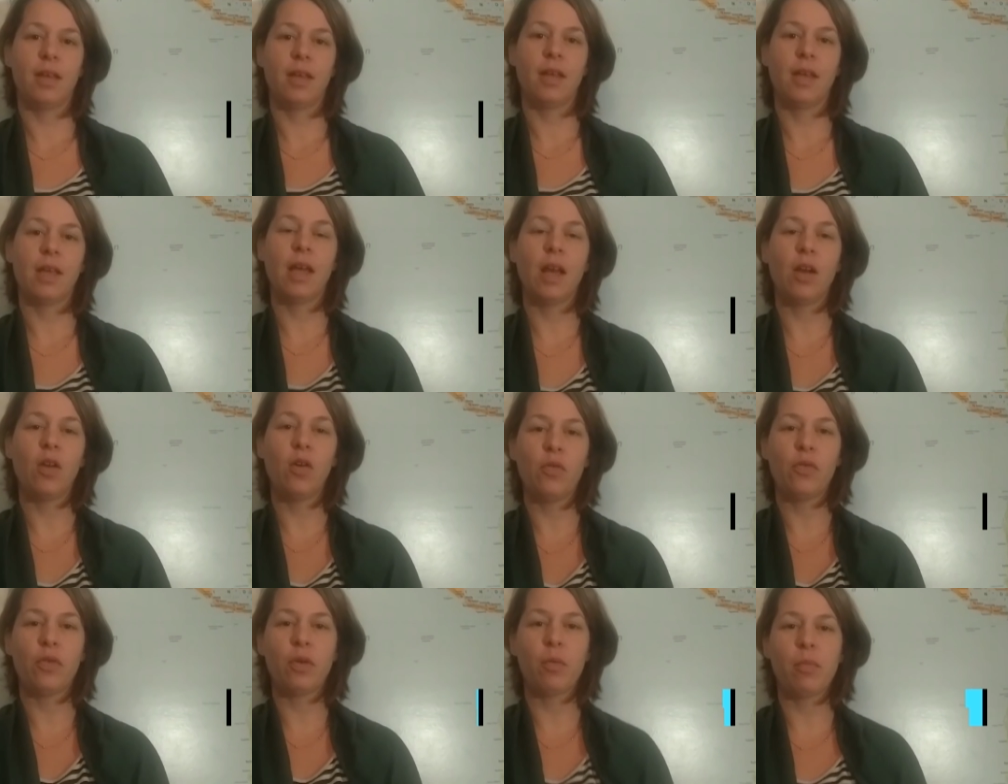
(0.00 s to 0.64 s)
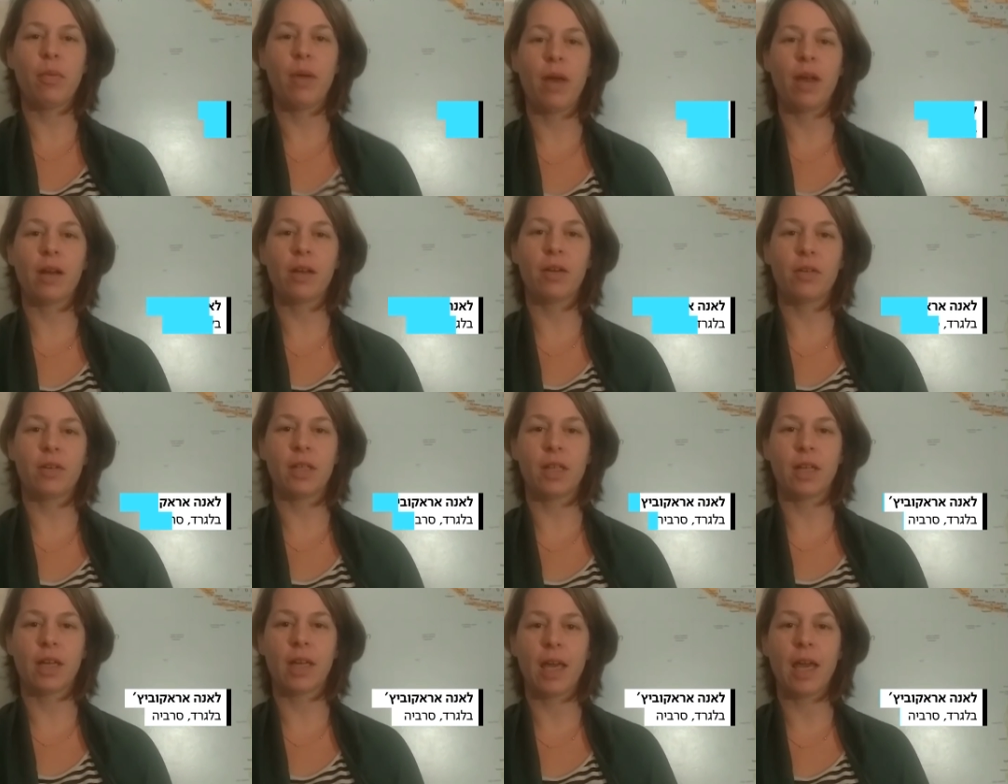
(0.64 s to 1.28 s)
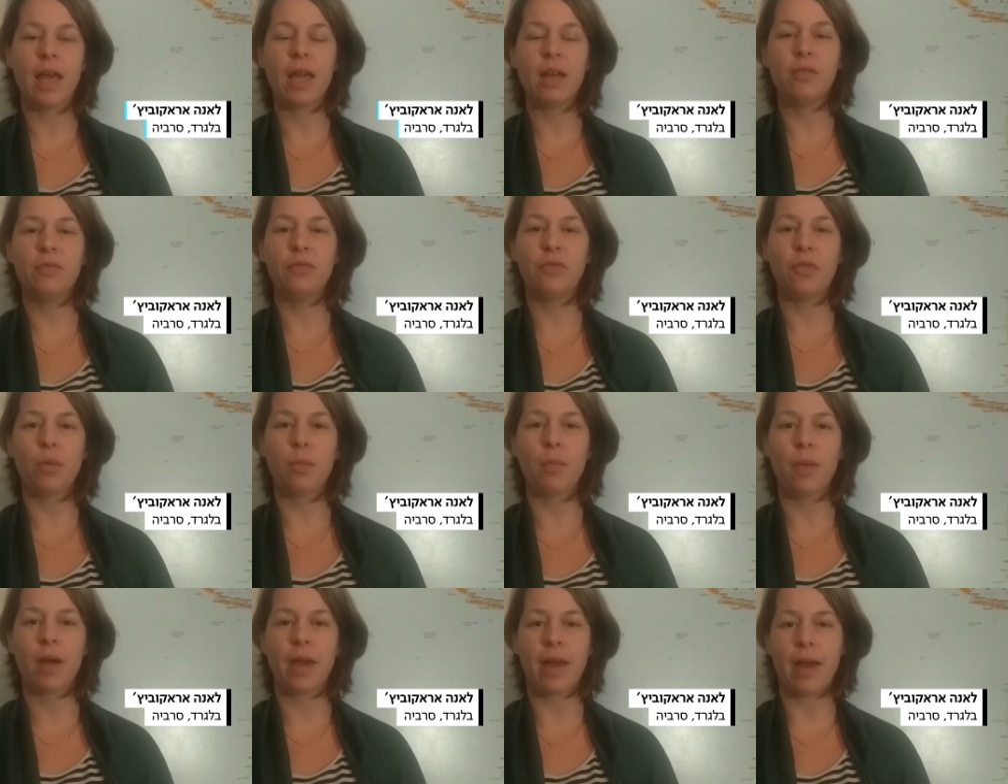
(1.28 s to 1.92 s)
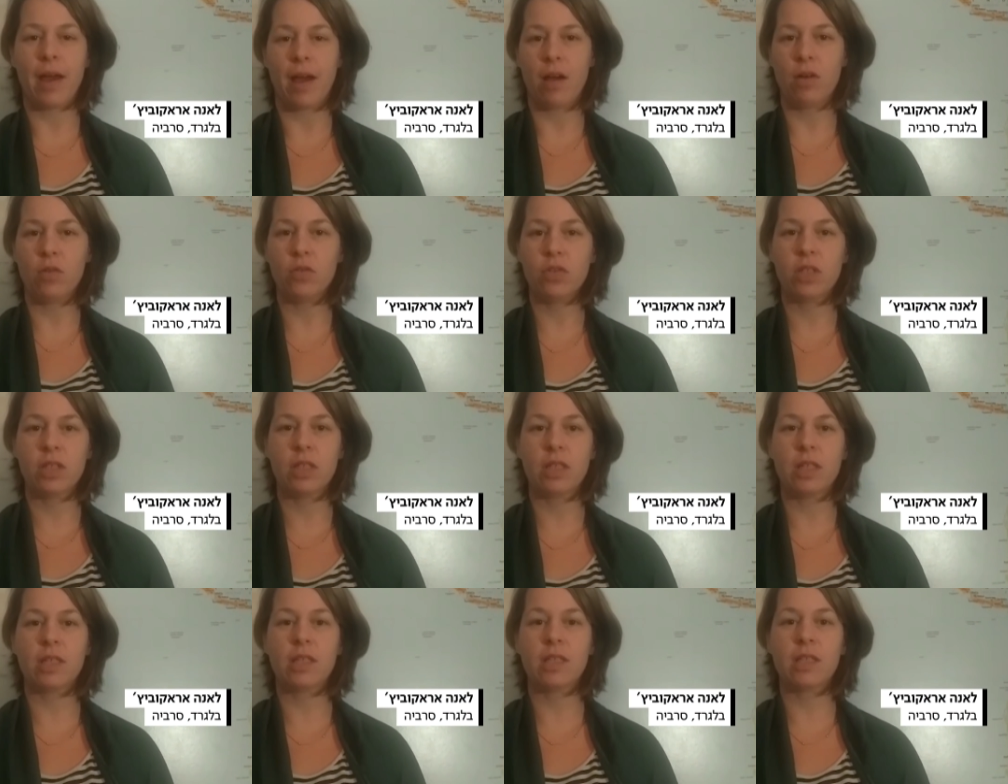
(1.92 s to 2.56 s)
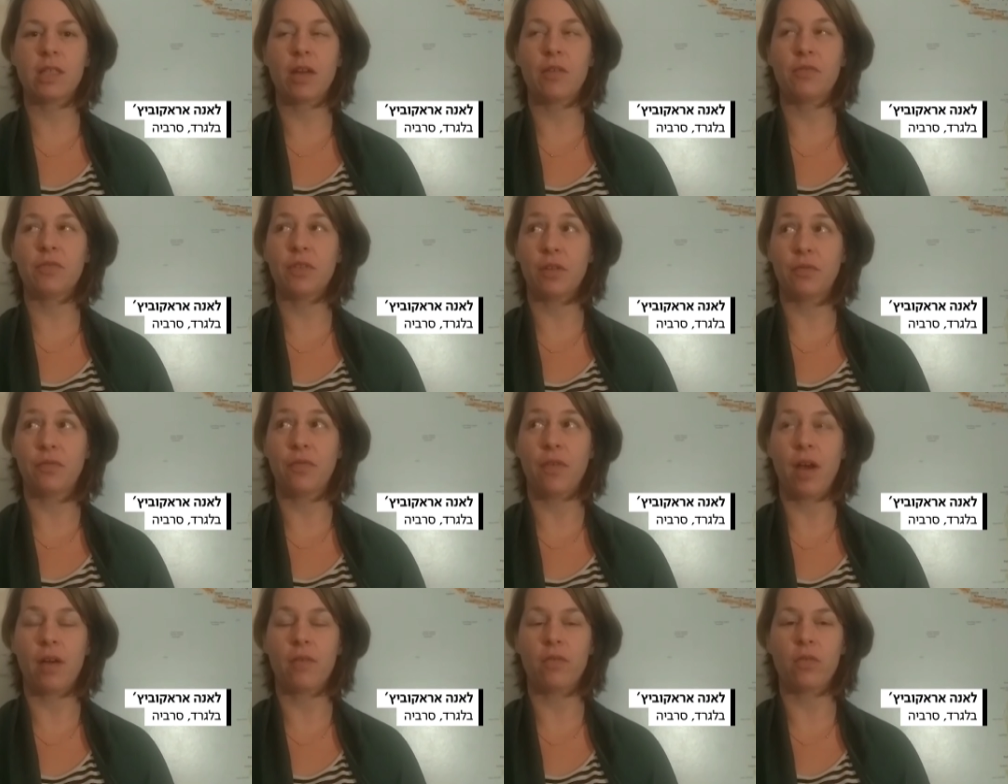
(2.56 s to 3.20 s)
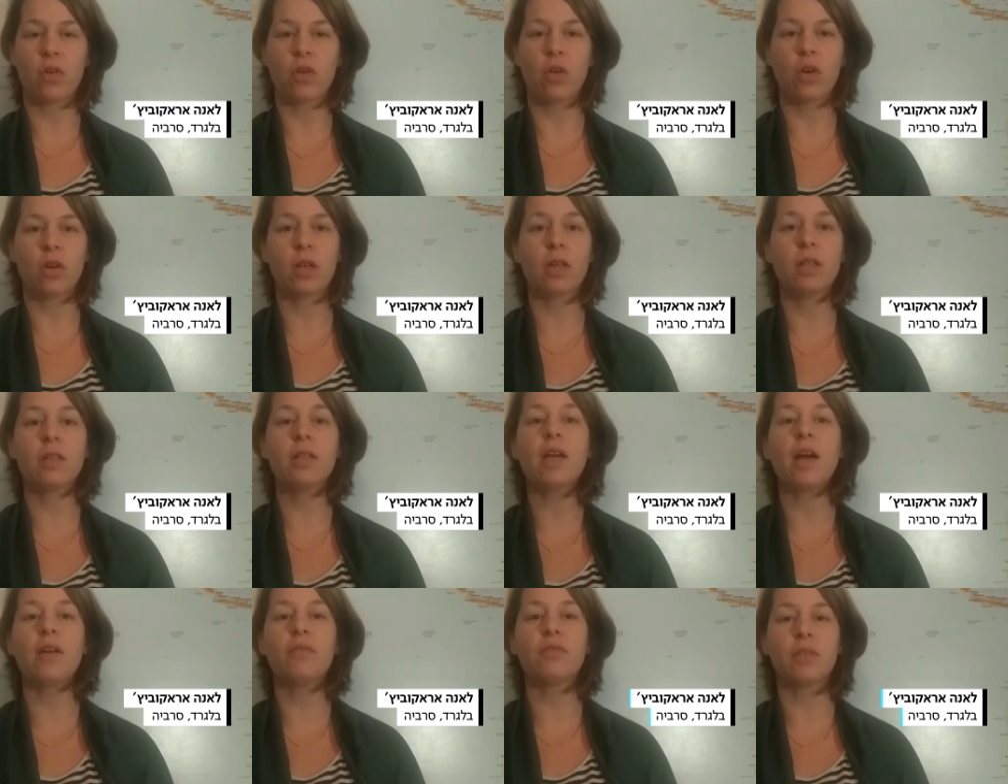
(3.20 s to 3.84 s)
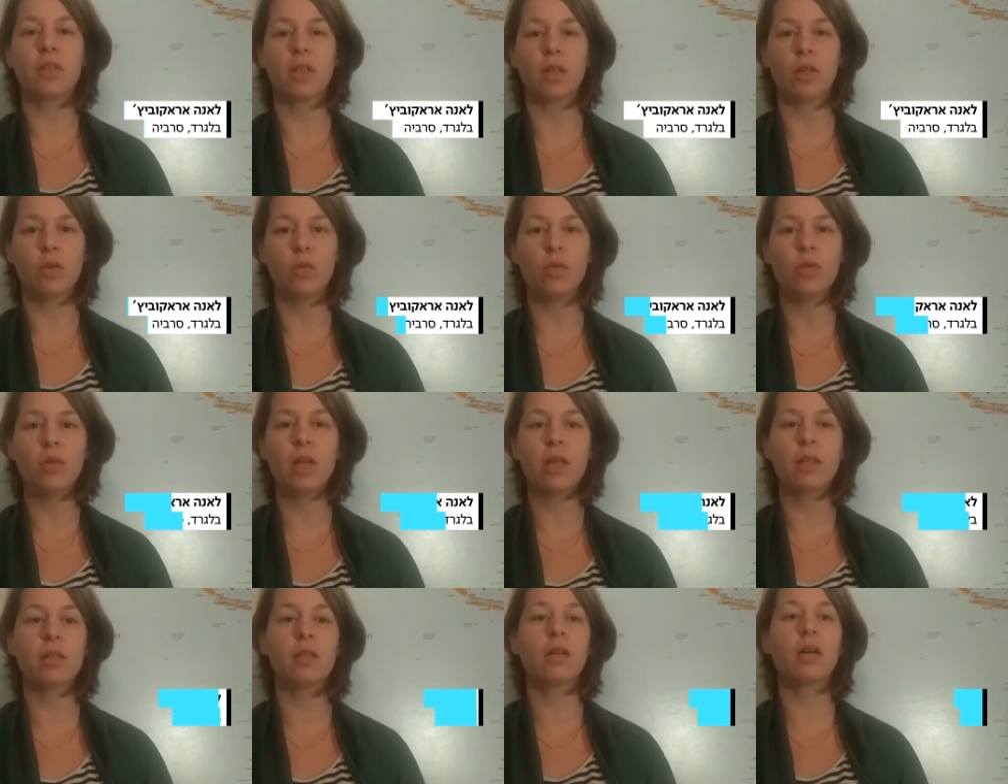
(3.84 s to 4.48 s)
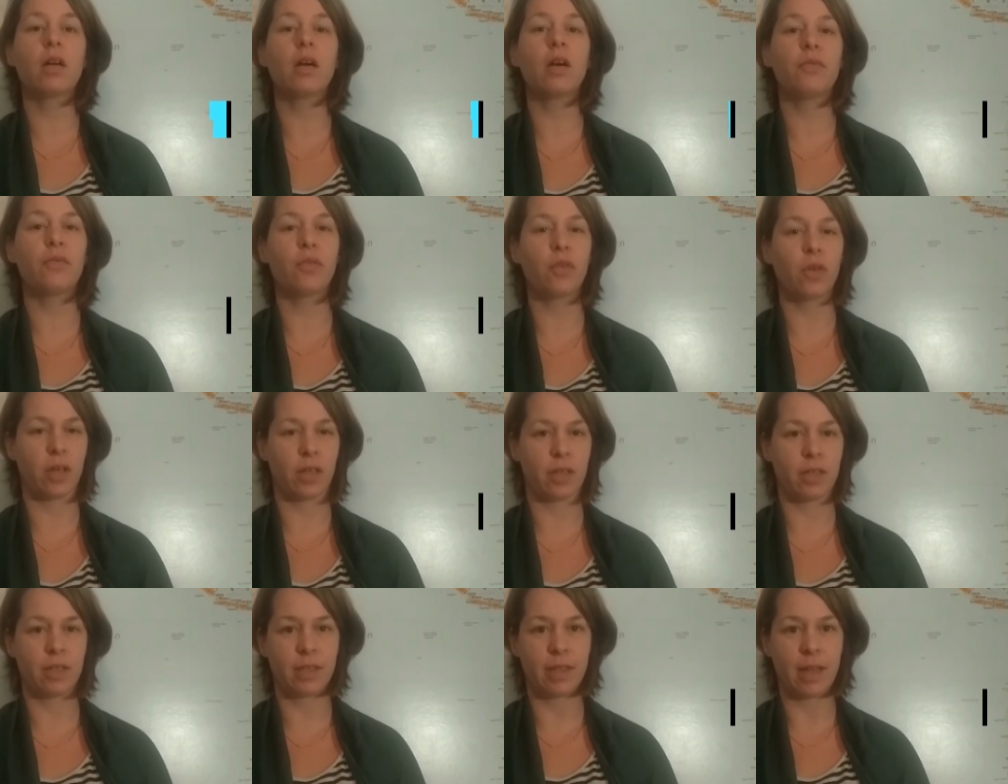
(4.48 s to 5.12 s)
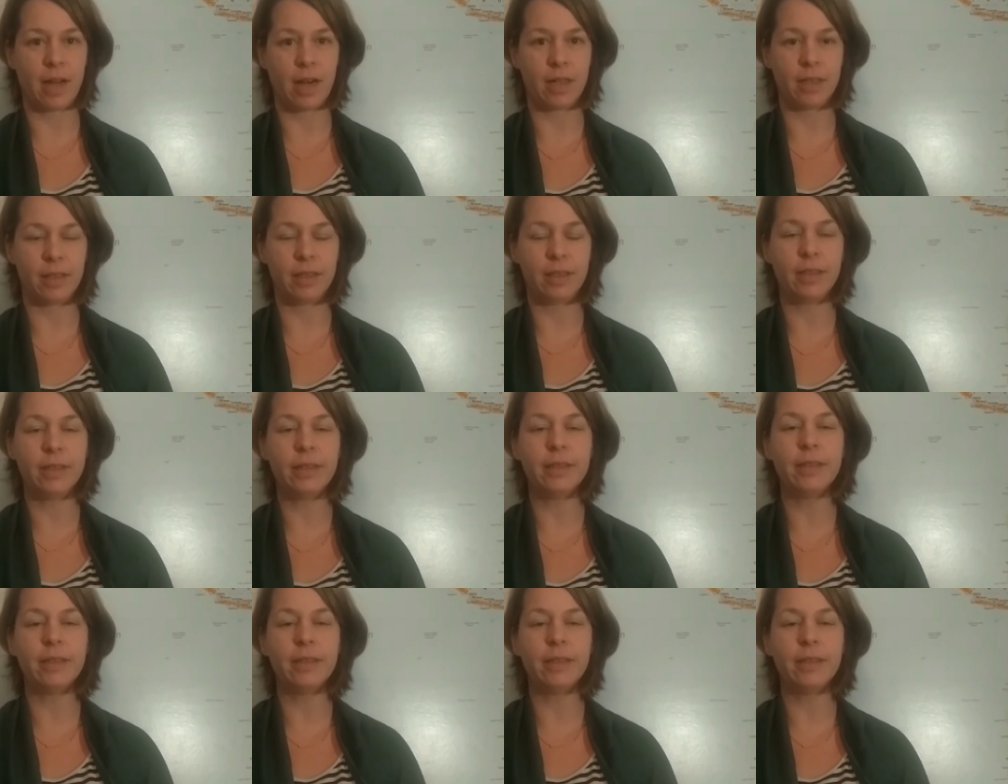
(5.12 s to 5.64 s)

Hello from Belgrade again, from my house. It's after five o'clock in the afternoon and the curfew has started.